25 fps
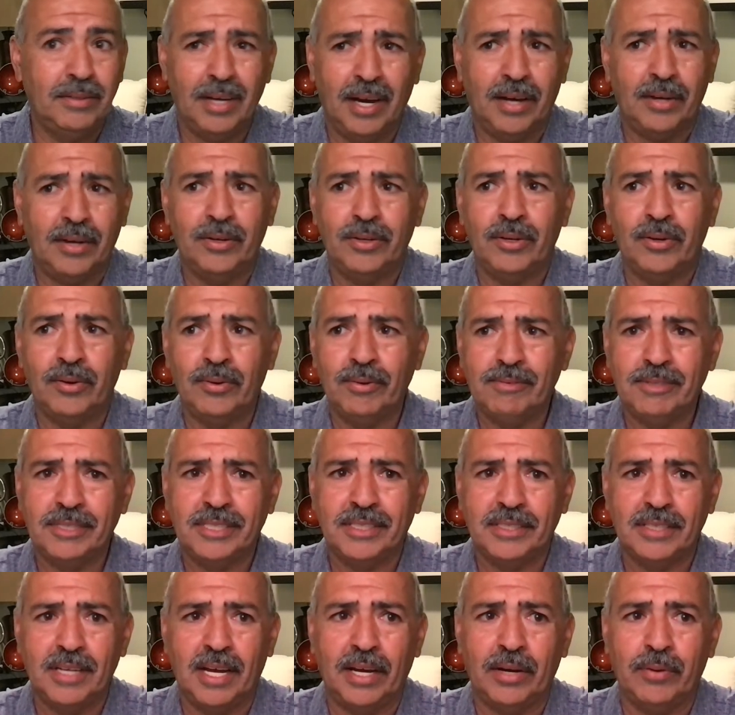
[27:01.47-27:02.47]
I don't know, it
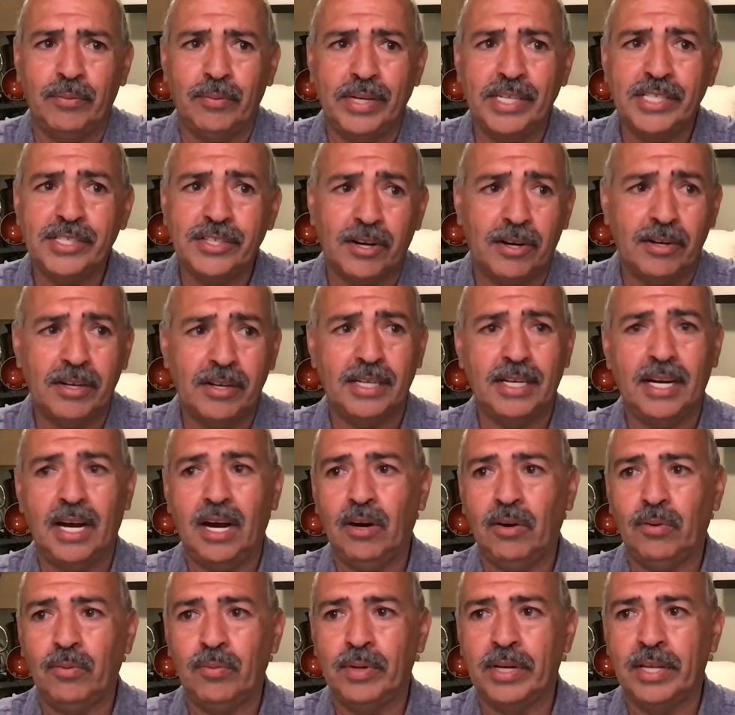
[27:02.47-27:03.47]
was like we started
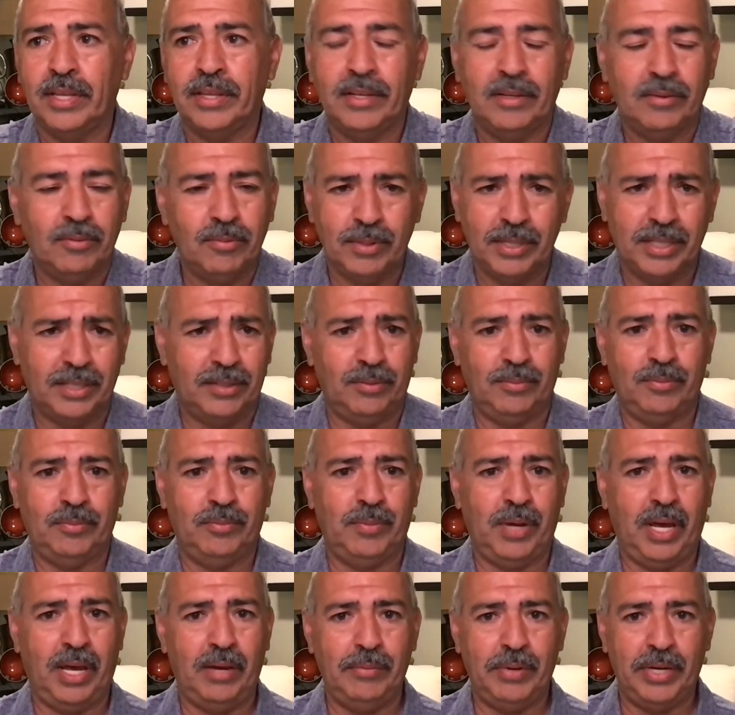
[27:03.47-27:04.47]
out with
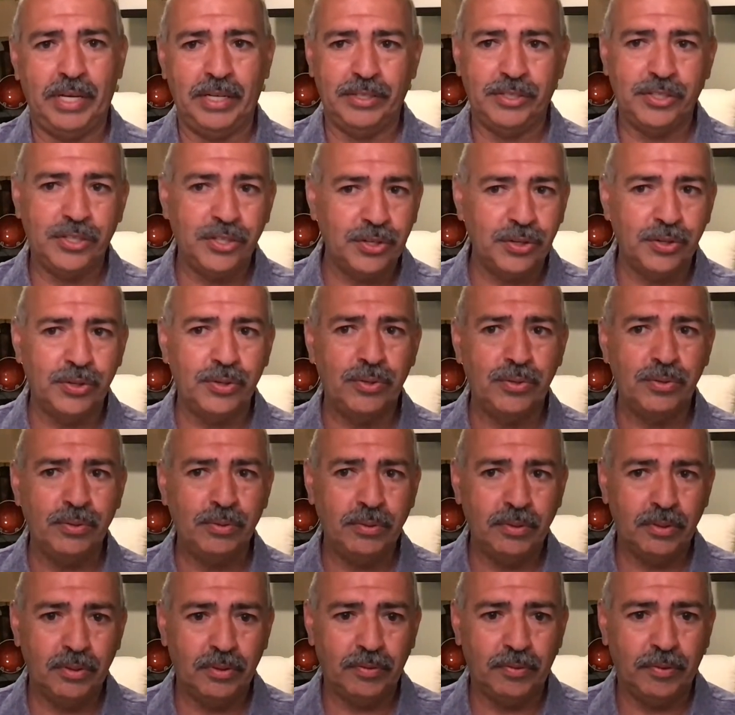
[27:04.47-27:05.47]
maybe
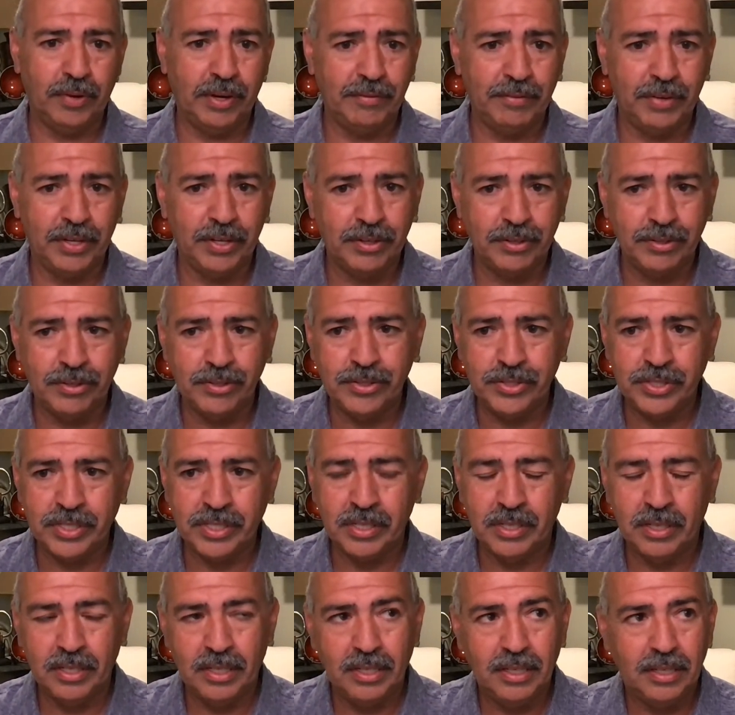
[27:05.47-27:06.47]
2
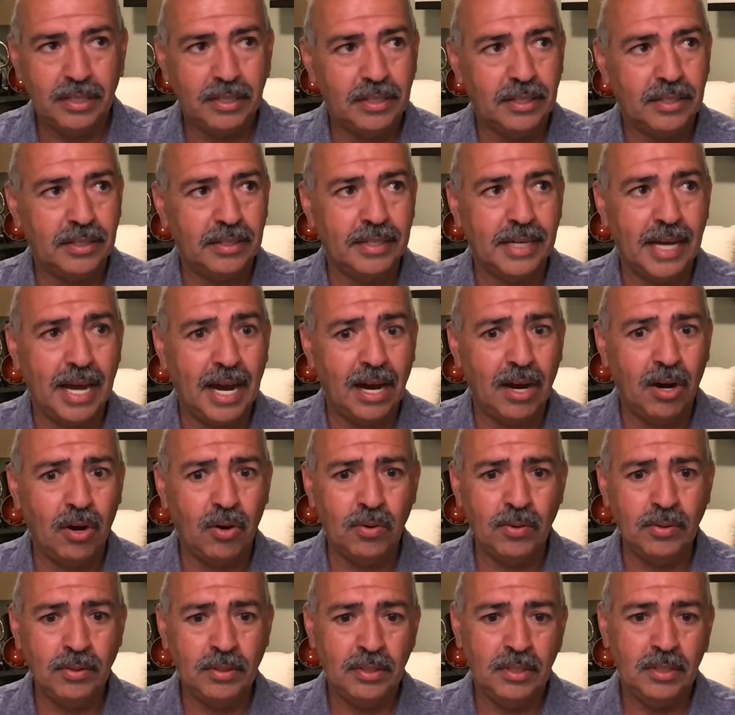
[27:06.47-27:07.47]
reviews.
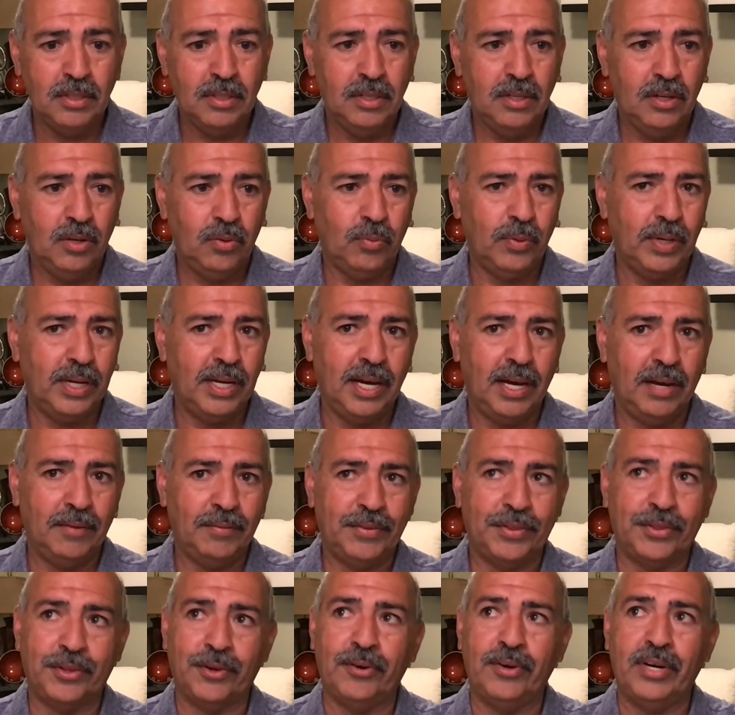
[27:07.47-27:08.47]
Now we
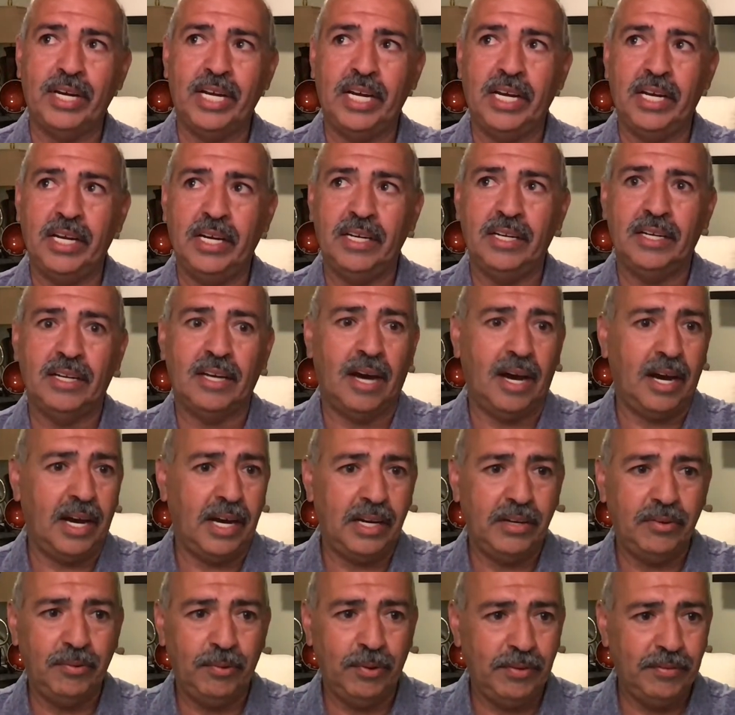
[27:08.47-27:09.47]
have
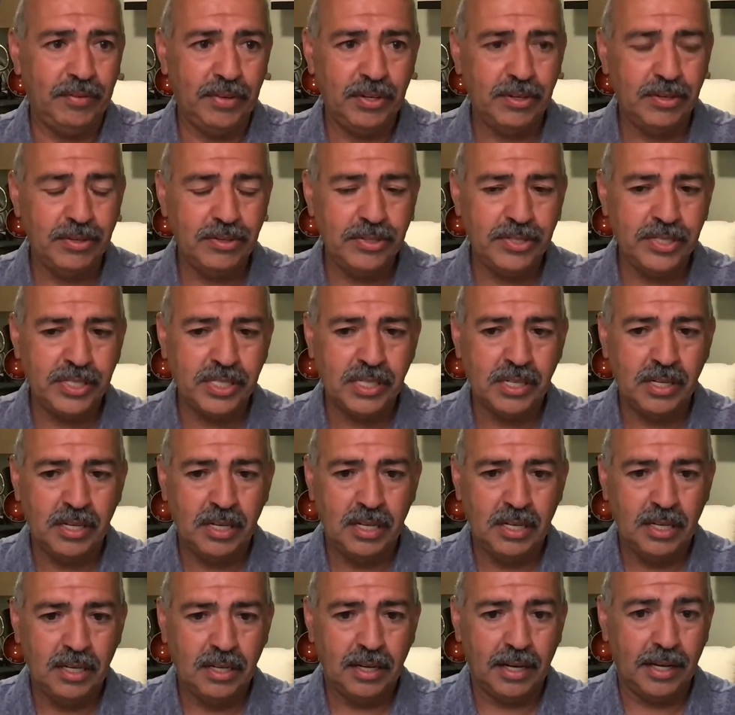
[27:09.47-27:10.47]
39 reviews,
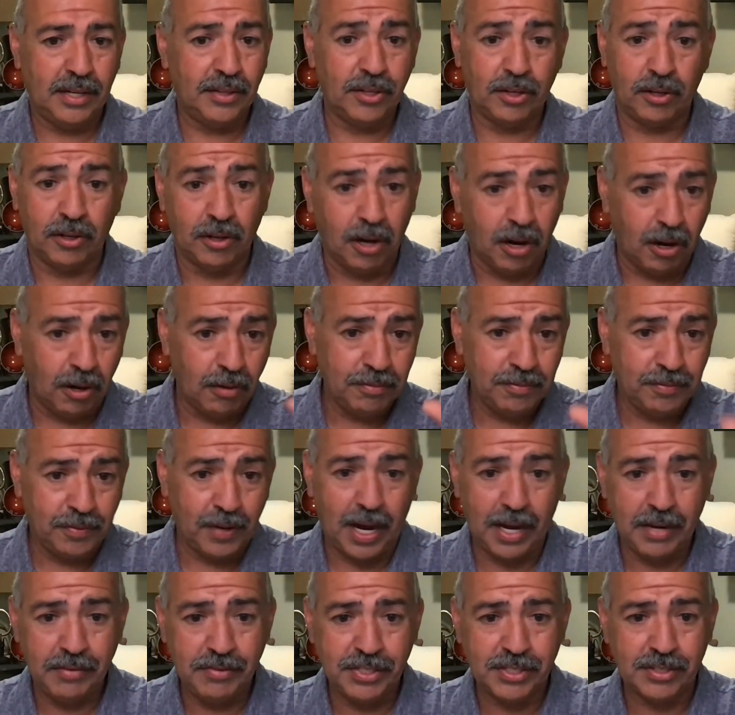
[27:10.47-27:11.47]
and they're all
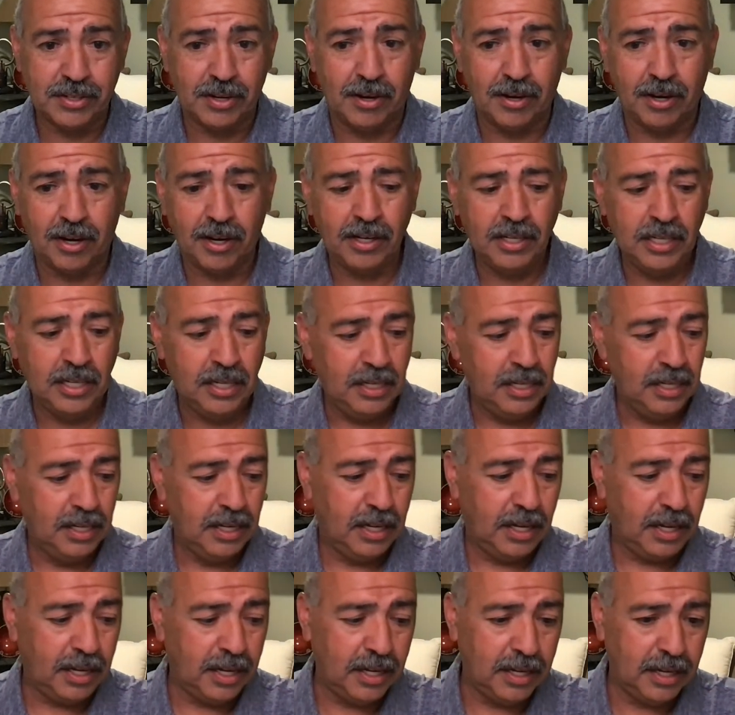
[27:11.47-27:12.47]
5-star.
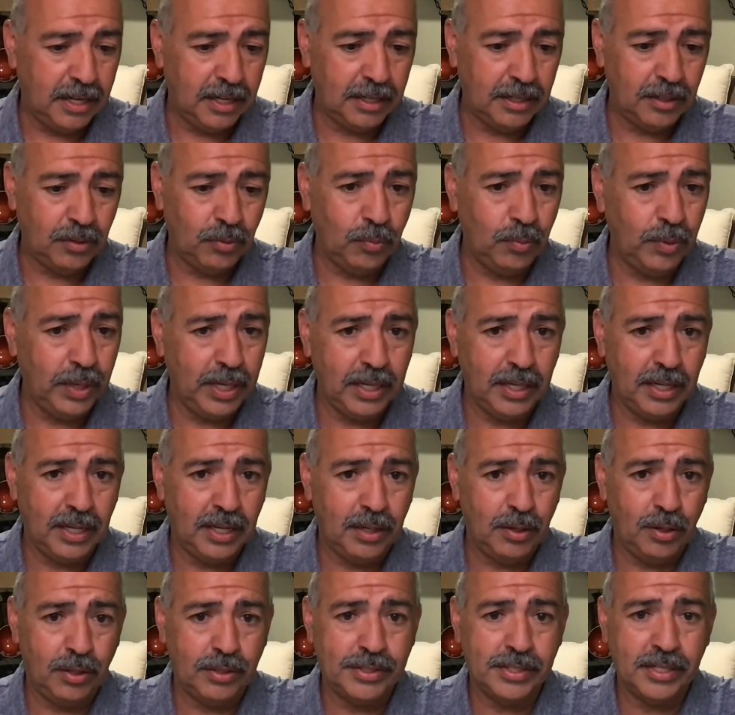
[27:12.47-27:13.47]
And we
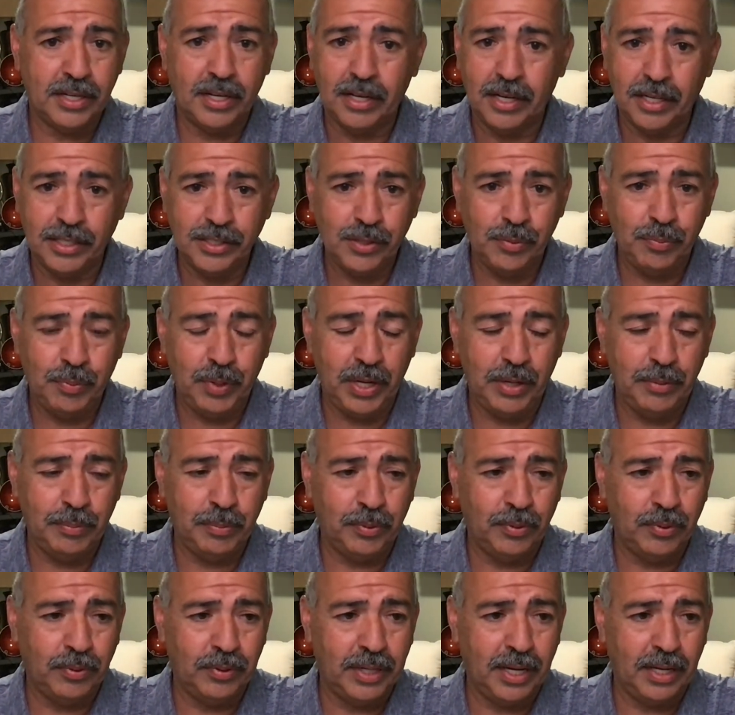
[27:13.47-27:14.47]
get tons of
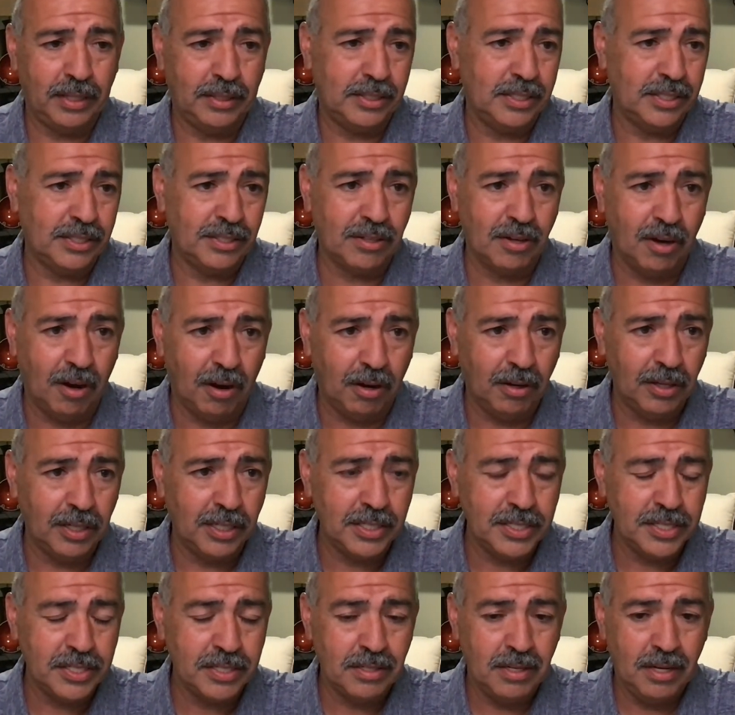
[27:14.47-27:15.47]
people that just call
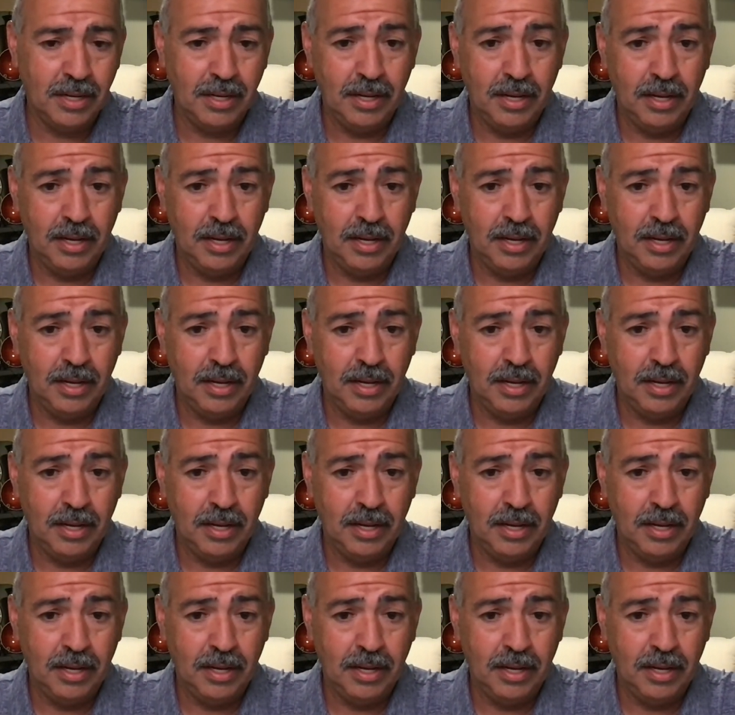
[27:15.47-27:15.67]
us.